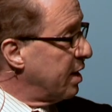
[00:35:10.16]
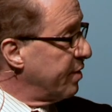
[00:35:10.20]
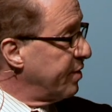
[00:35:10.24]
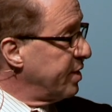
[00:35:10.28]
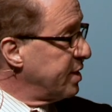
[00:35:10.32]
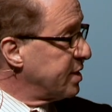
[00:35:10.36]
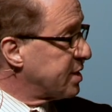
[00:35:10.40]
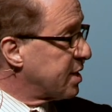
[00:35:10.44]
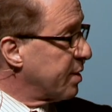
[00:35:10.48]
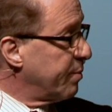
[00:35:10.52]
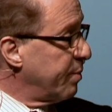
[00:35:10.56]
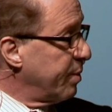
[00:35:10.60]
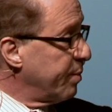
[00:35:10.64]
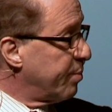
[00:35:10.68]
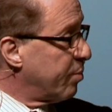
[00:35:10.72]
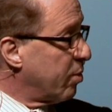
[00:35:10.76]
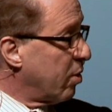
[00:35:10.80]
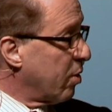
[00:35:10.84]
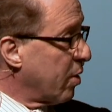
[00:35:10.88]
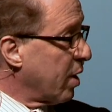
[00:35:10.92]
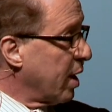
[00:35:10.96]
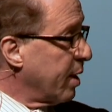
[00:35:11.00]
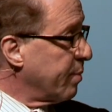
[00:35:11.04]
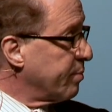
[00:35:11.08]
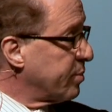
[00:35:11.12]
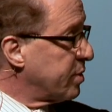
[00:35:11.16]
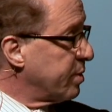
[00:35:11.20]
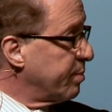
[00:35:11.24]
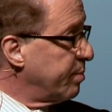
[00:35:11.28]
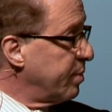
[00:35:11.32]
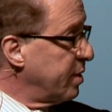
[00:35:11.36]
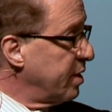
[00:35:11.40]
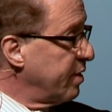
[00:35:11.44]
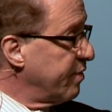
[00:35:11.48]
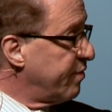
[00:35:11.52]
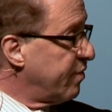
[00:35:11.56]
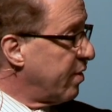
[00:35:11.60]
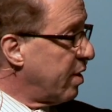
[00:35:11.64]
These can be programmed to
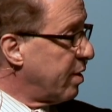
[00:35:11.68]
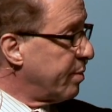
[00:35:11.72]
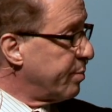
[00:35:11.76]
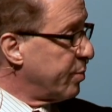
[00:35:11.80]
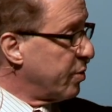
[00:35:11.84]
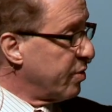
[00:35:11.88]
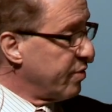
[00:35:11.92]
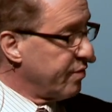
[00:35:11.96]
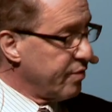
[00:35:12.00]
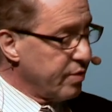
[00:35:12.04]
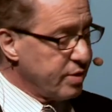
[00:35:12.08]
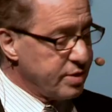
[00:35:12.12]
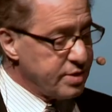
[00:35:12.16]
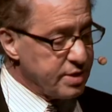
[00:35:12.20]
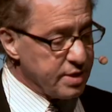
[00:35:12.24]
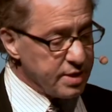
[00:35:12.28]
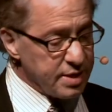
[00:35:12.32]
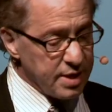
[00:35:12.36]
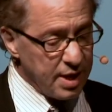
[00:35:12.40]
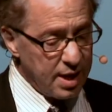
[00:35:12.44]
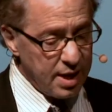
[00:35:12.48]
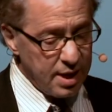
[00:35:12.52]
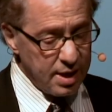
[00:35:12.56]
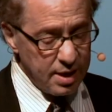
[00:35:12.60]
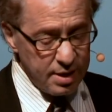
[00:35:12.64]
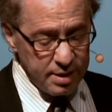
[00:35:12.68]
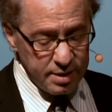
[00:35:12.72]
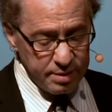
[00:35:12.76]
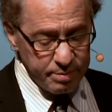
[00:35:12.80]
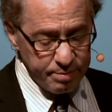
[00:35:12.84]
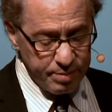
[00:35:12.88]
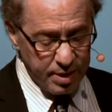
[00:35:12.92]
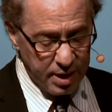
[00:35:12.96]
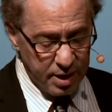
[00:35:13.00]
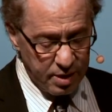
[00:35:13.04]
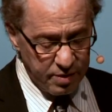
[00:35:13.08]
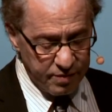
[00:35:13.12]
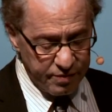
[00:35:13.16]
be far more versatile
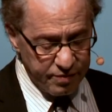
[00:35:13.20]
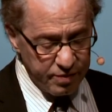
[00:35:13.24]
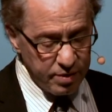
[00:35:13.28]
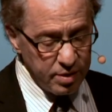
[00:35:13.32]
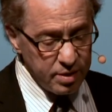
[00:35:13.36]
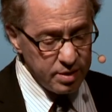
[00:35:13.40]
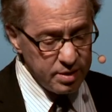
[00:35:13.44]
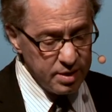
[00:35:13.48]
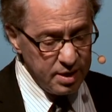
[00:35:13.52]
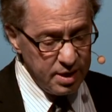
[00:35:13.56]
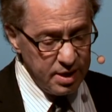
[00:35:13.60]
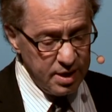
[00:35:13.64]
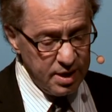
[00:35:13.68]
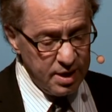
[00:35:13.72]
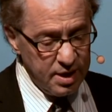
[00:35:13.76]
and powerful.